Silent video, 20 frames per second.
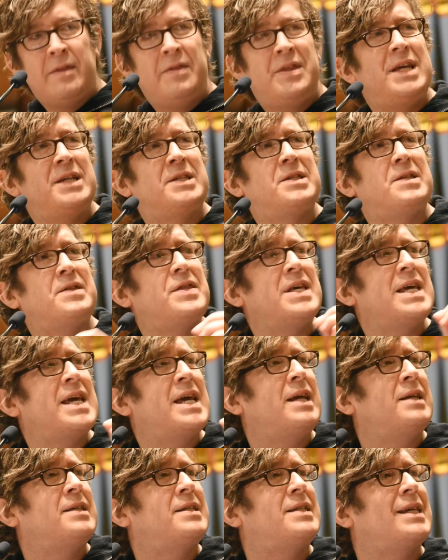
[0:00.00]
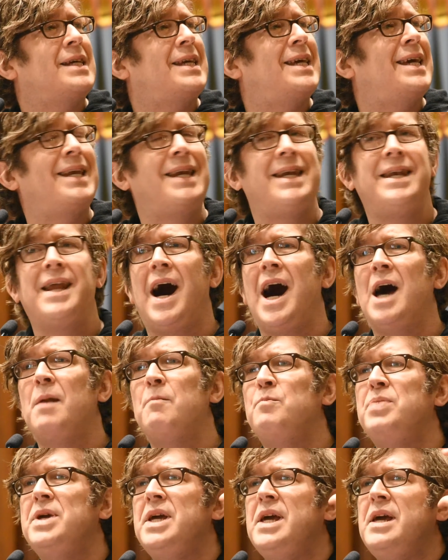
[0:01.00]
These things
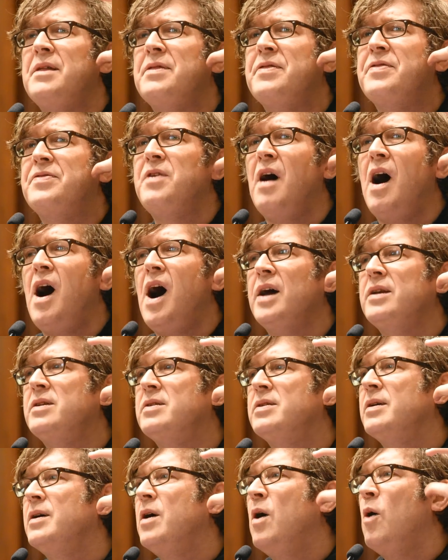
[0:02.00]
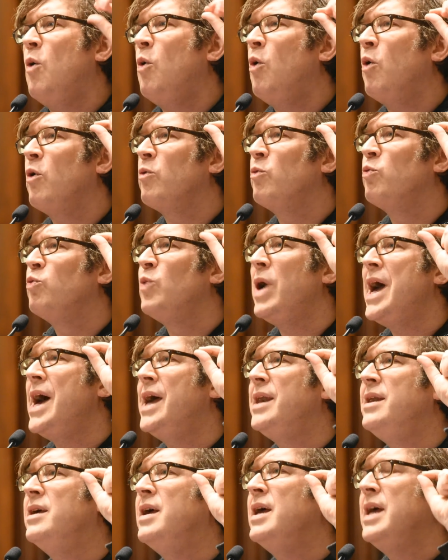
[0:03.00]
cannot be thought or
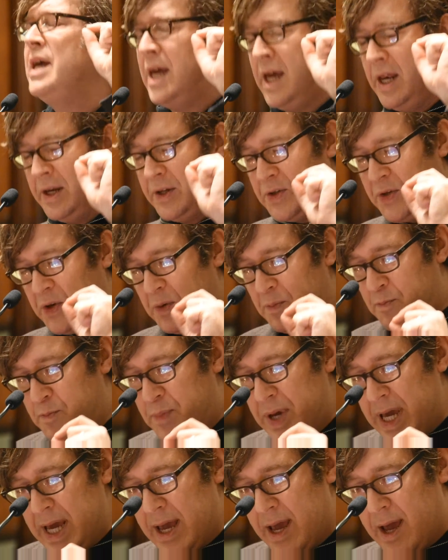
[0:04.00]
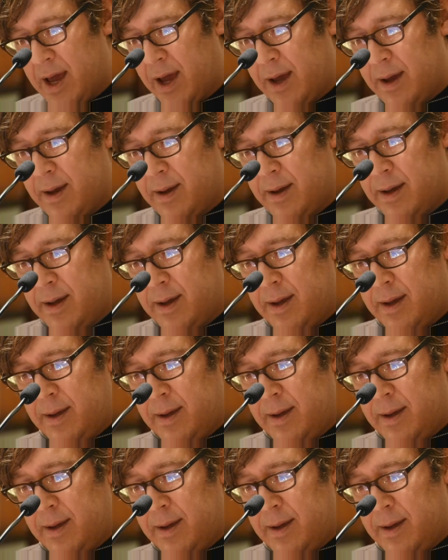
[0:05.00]
read into being,